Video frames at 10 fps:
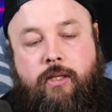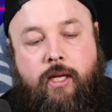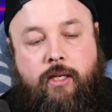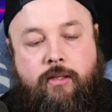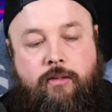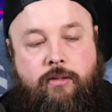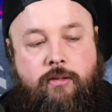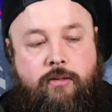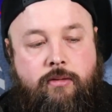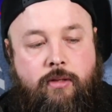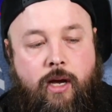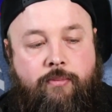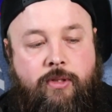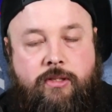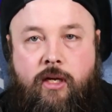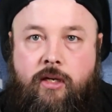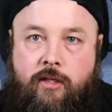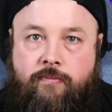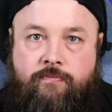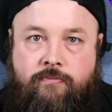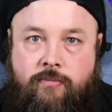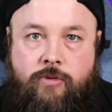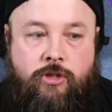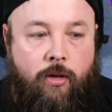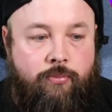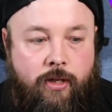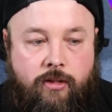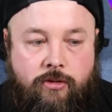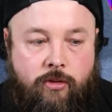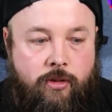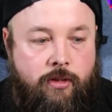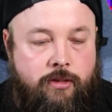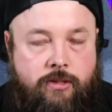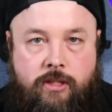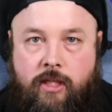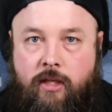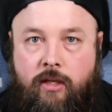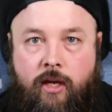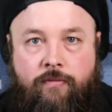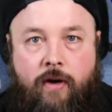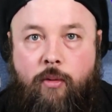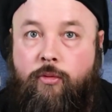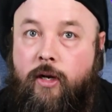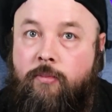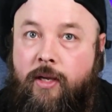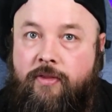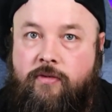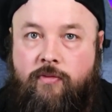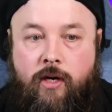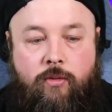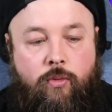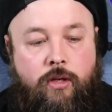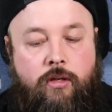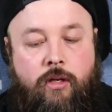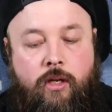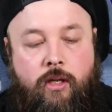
And I'm just gonna jump right into it and see if I would recommend this for anyone